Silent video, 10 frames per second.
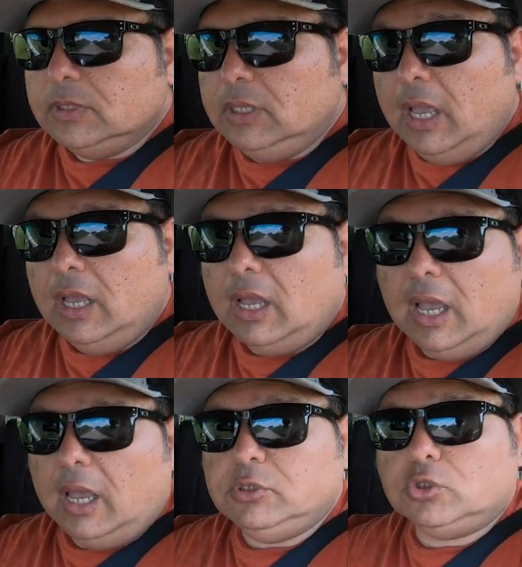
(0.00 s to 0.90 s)
yeah,
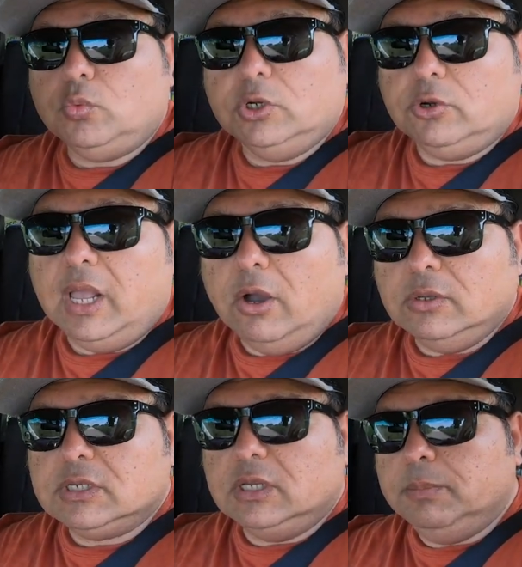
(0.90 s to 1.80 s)
I, am just wondering how
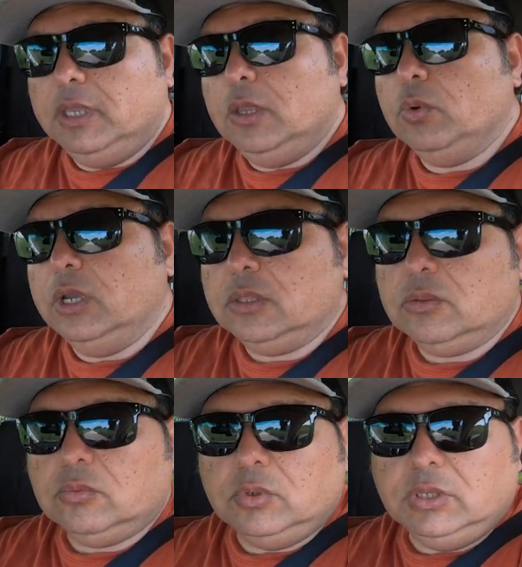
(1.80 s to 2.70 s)
it's going to be with
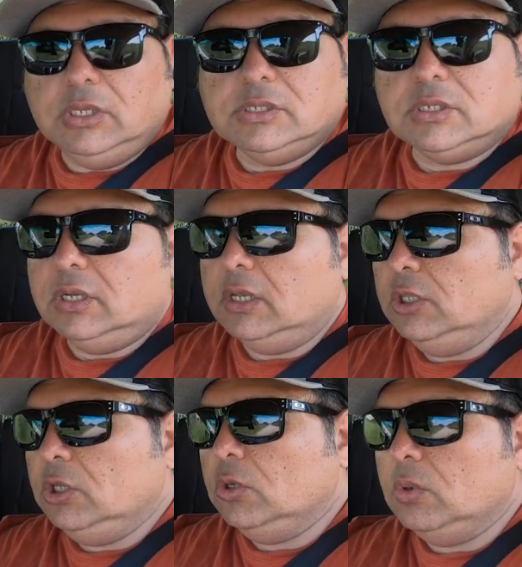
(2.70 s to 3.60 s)
with these uh,
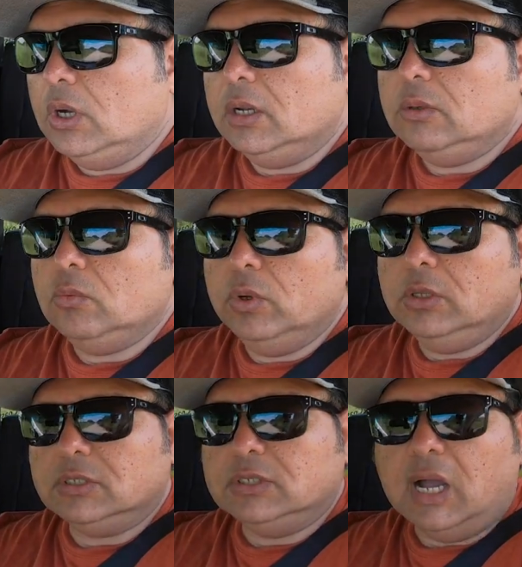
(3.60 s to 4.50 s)
new uh,
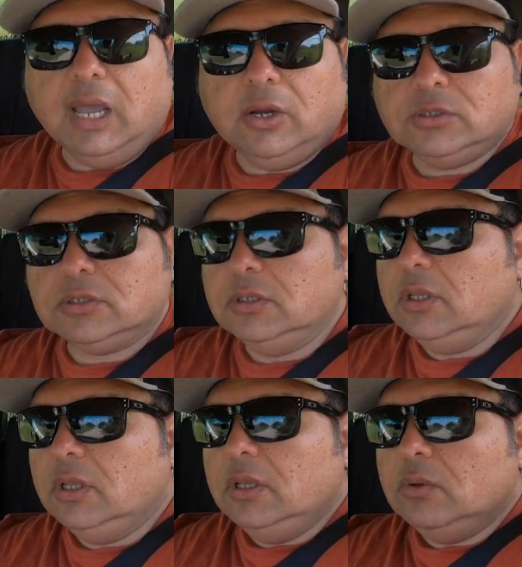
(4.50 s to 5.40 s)
wheels and tires
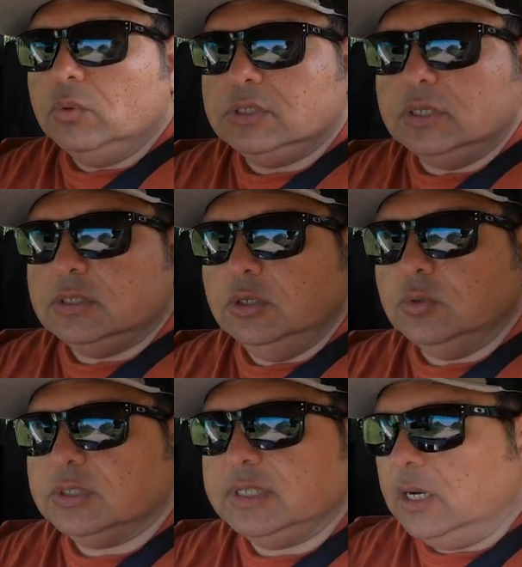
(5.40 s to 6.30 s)
with this
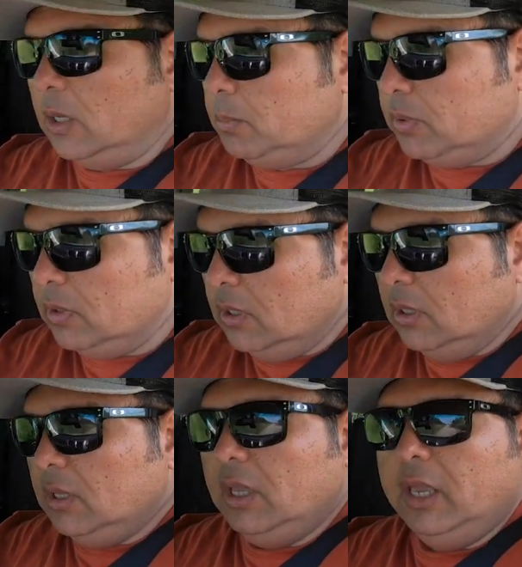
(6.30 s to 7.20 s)
new setup,
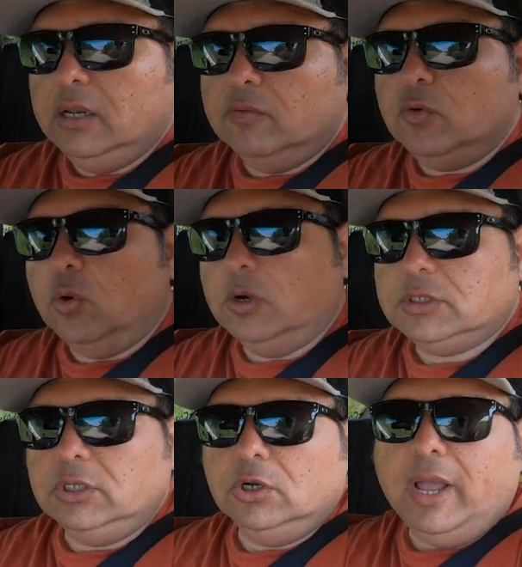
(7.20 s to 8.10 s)
and of
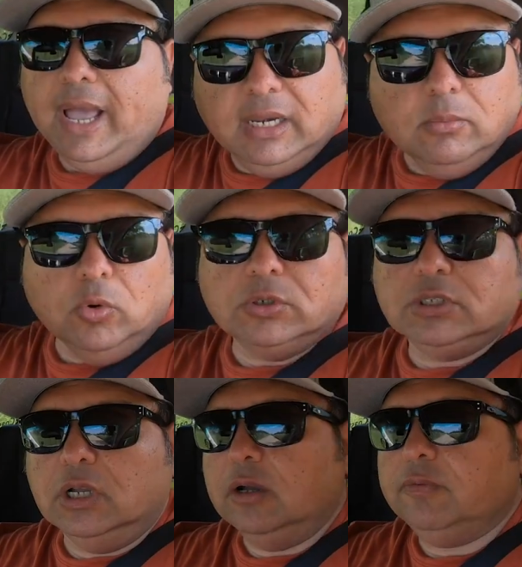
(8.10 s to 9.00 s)
course, you know, adding more
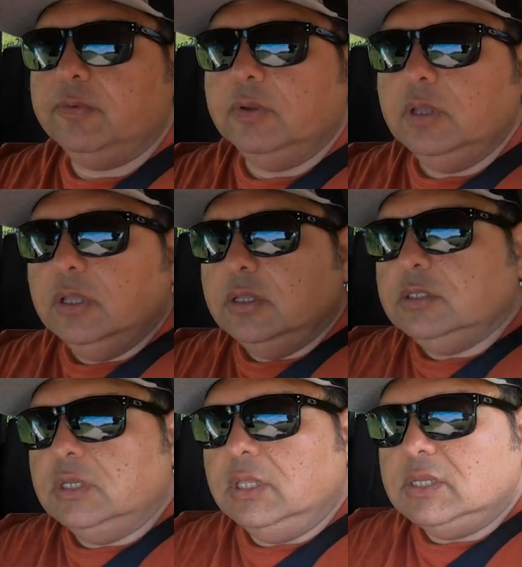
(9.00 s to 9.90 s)
stuff
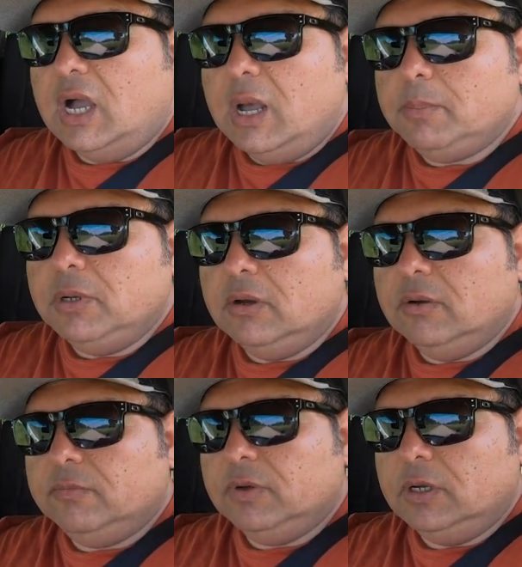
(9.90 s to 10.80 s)
to the top
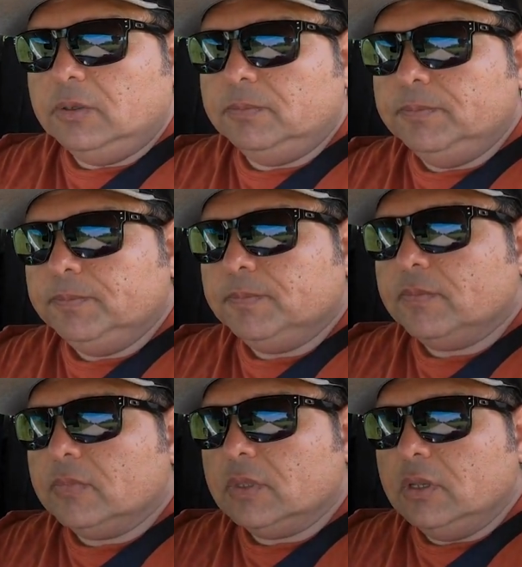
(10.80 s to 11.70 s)
of um,
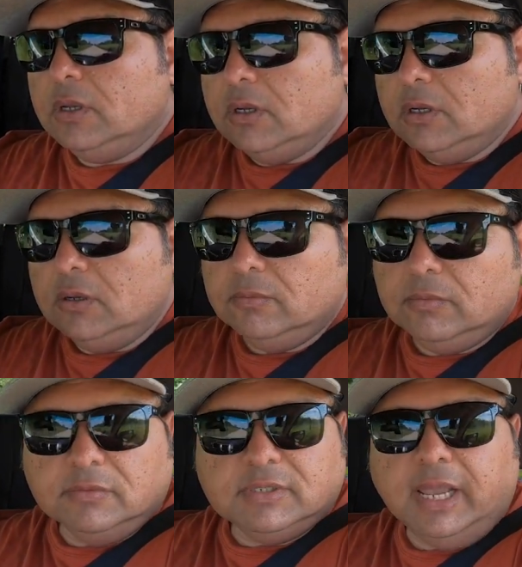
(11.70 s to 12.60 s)
uh, of,
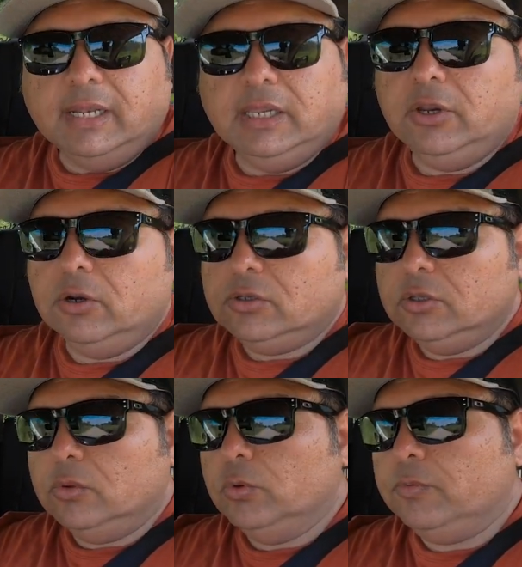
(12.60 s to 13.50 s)
of Sandy here
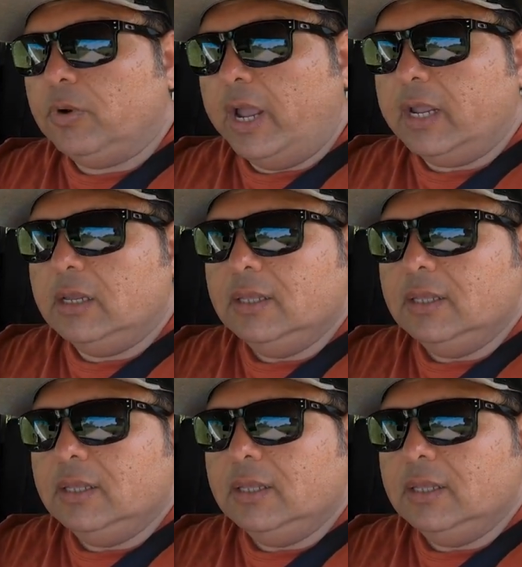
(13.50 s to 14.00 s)
to the roof rack.